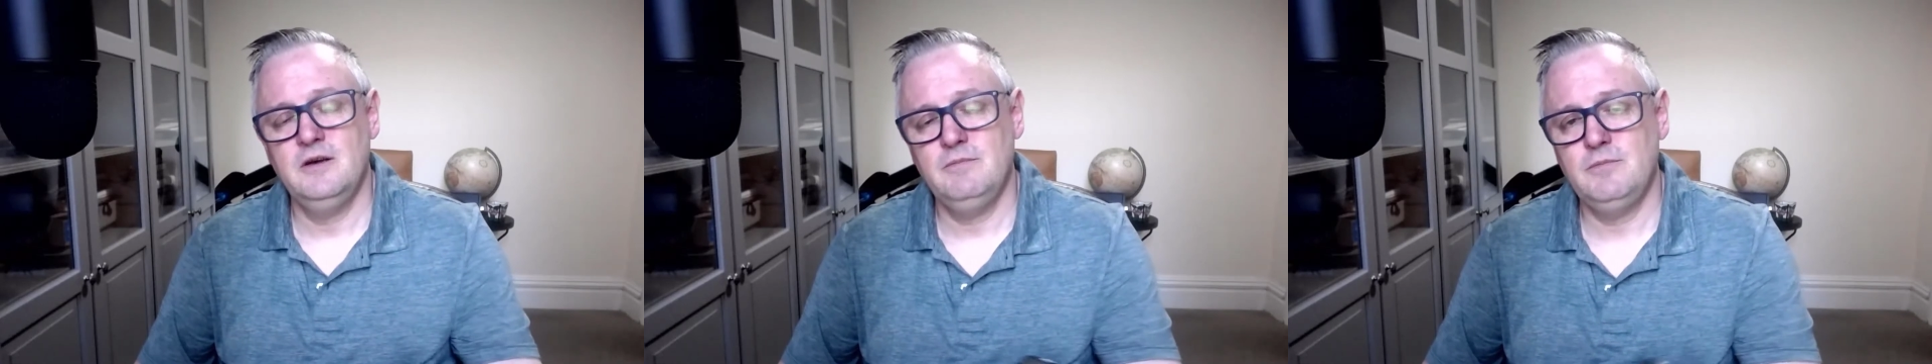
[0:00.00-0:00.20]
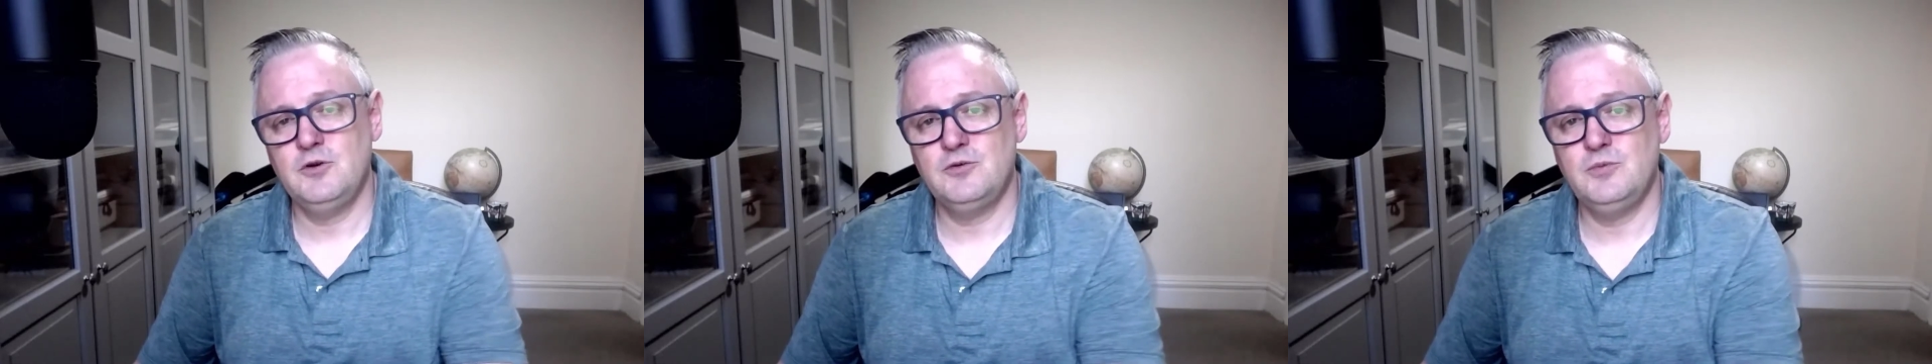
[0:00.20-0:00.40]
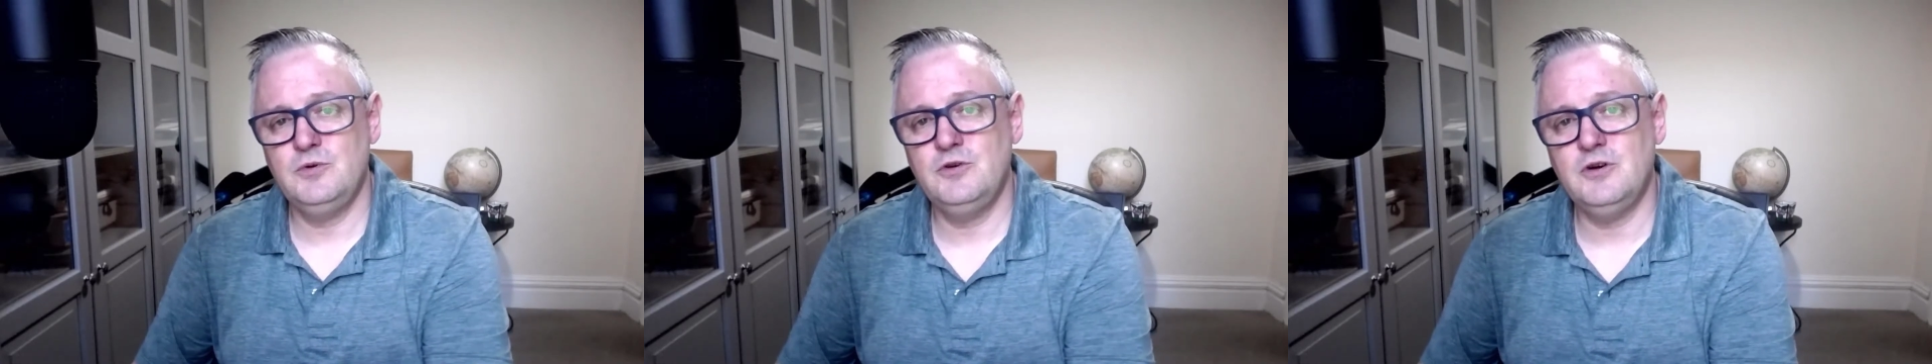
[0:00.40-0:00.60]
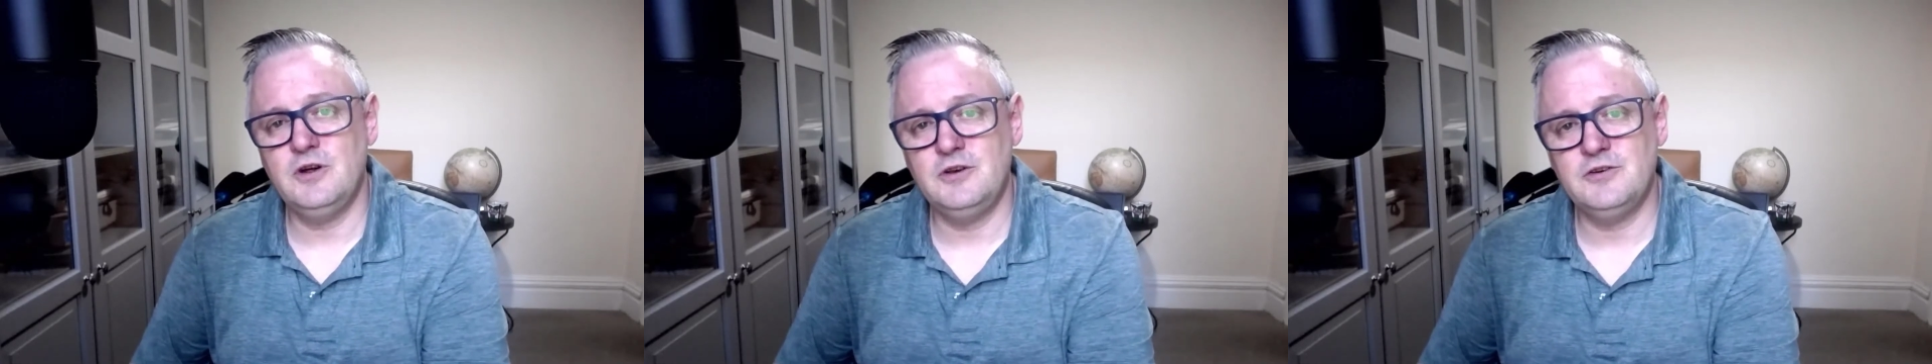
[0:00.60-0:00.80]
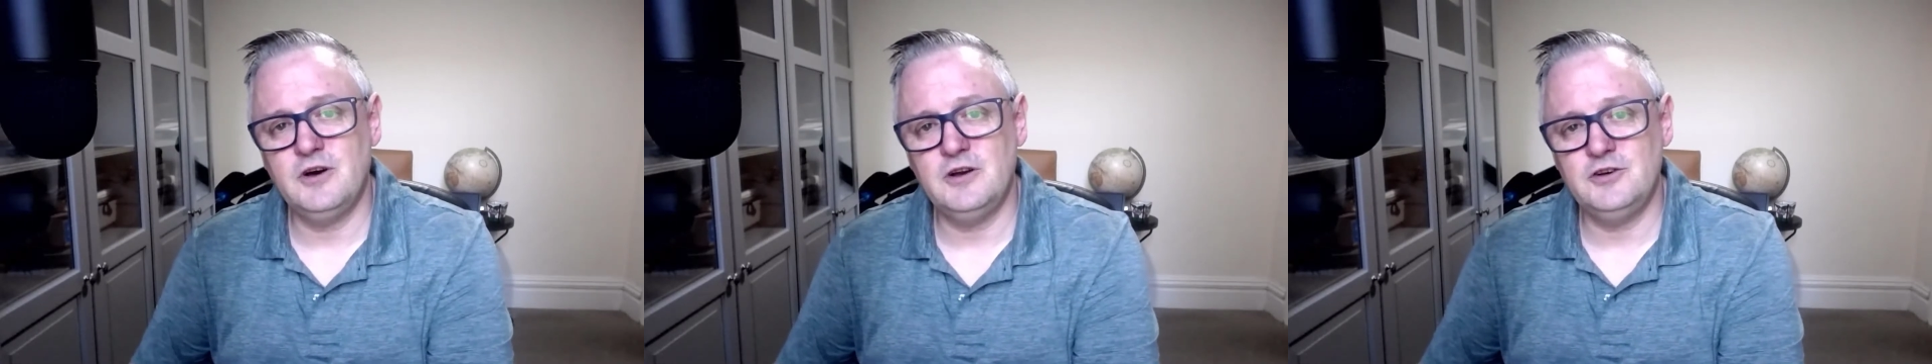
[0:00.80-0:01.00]
but we're not
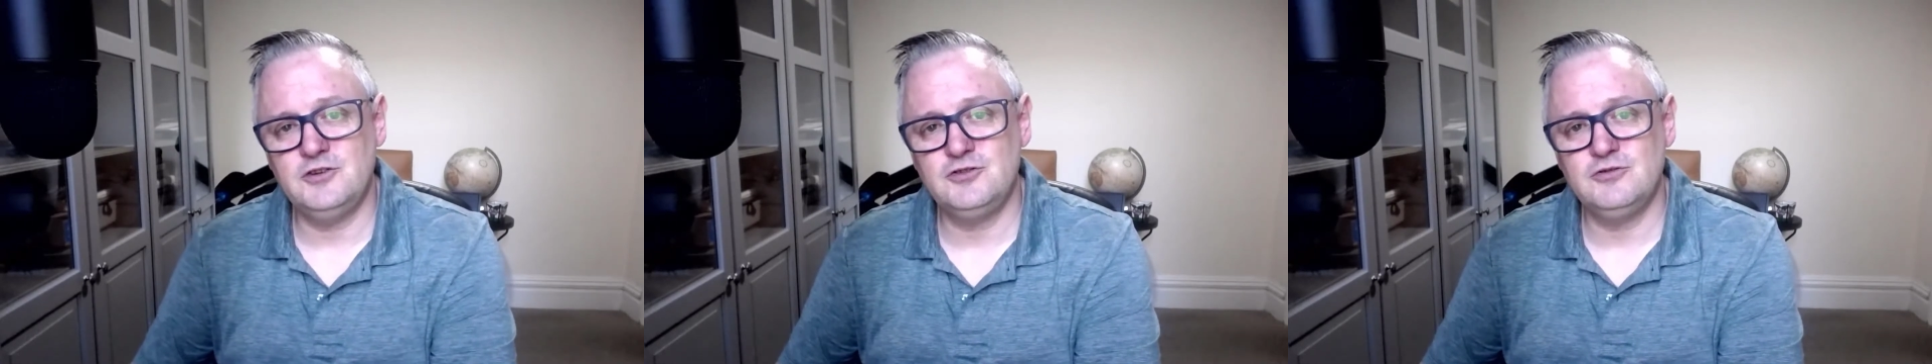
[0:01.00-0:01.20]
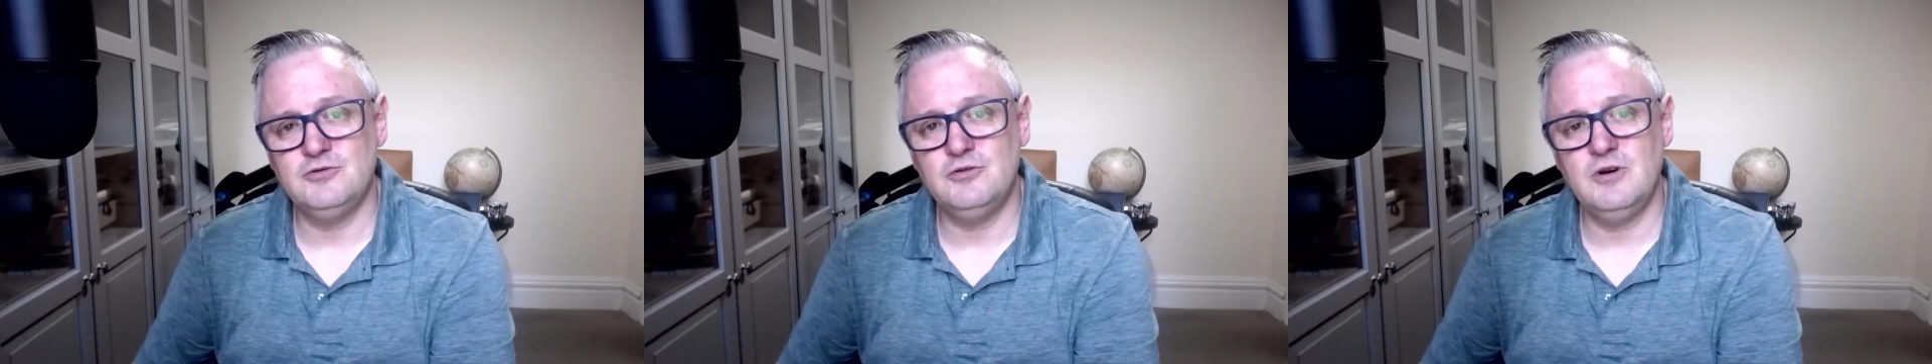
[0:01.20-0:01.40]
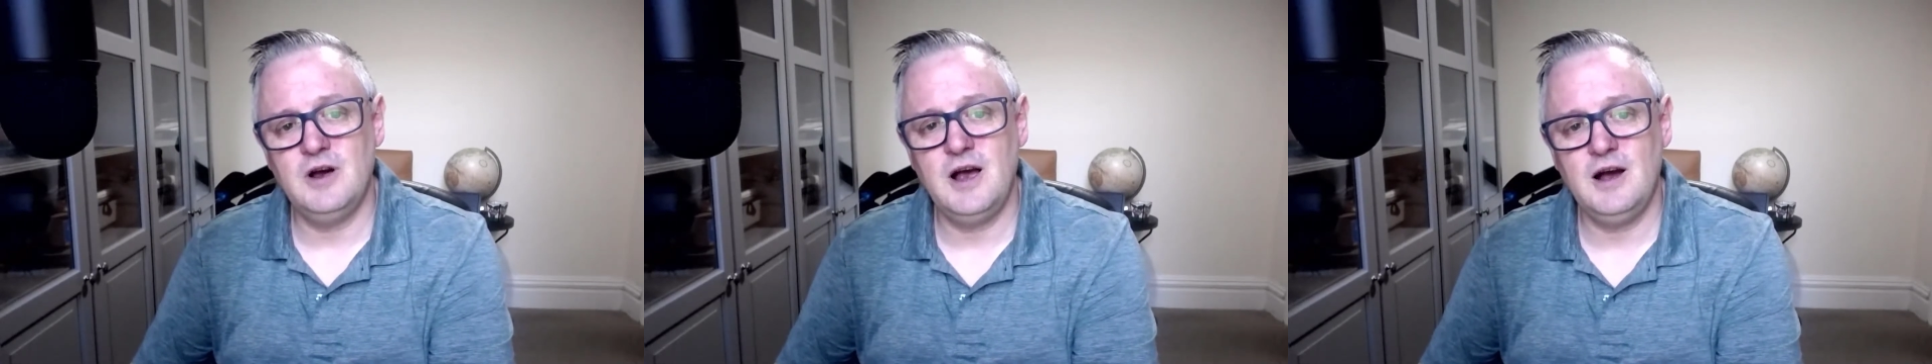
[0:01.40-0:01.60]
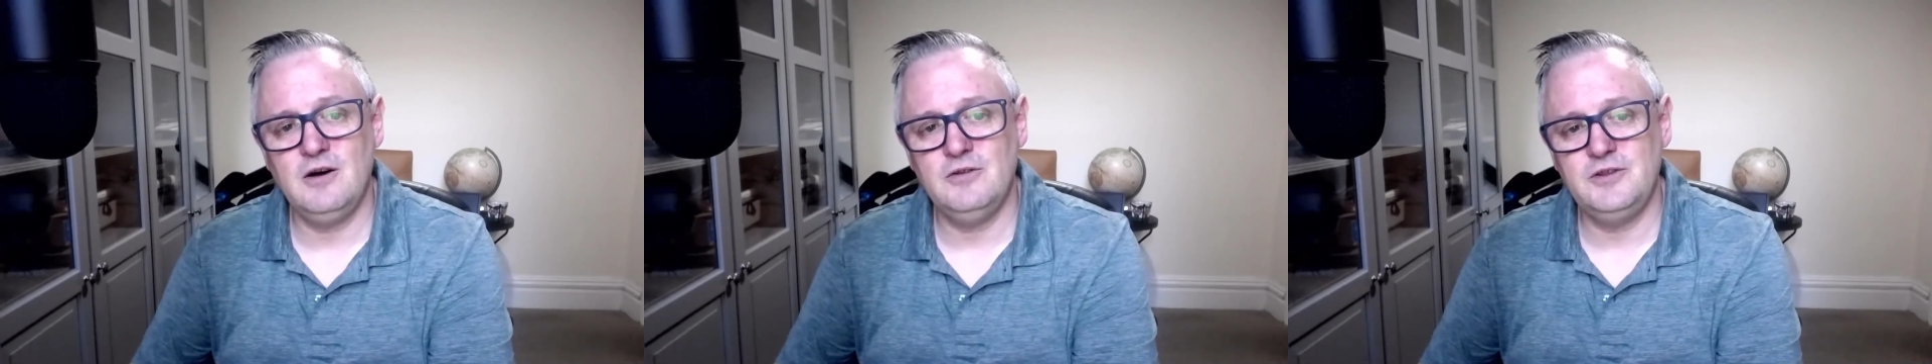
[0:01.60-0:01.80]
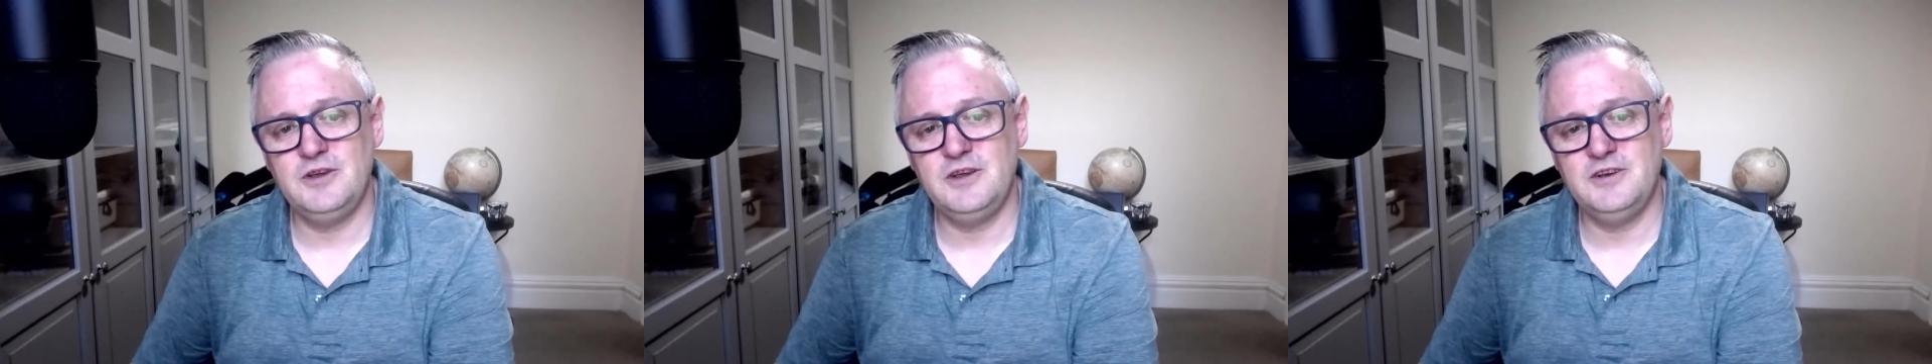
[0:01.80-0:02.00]
entirely sure how
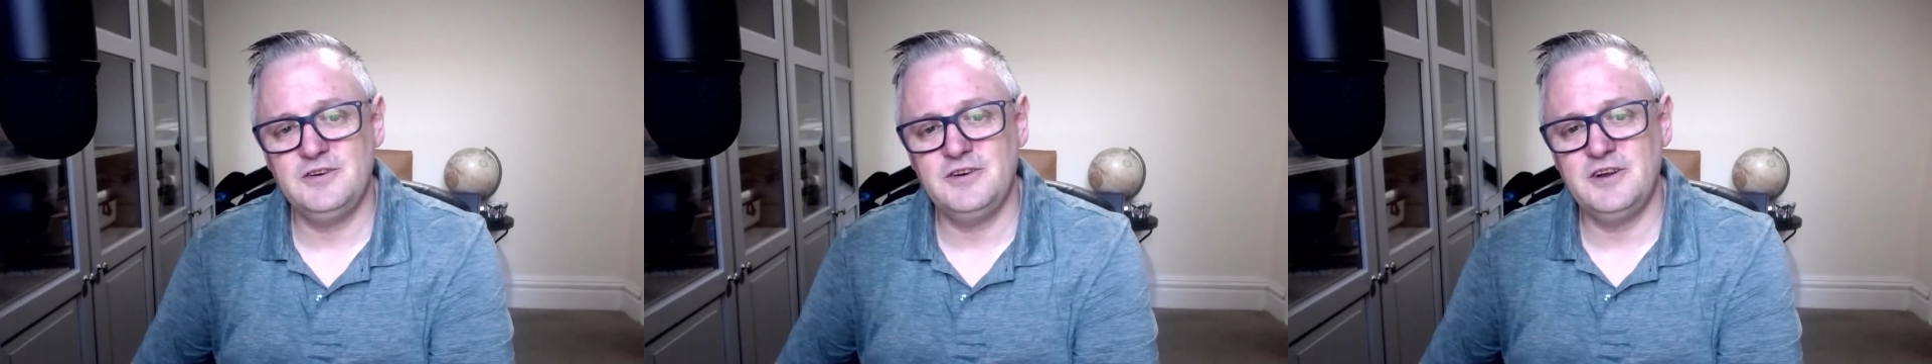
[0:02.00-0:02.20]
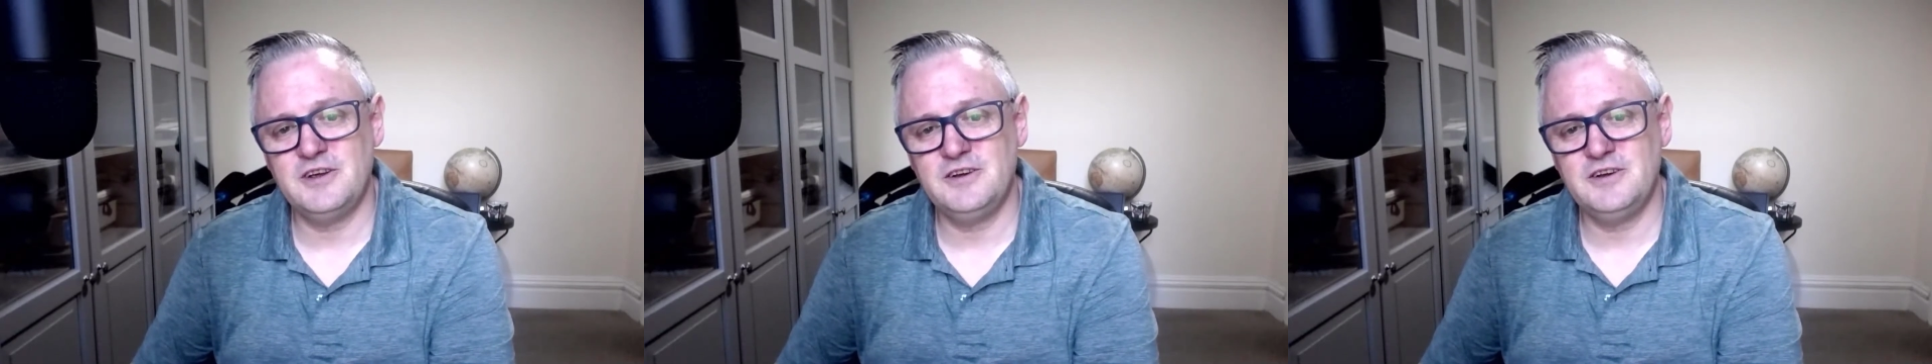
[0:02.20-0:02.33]
the internet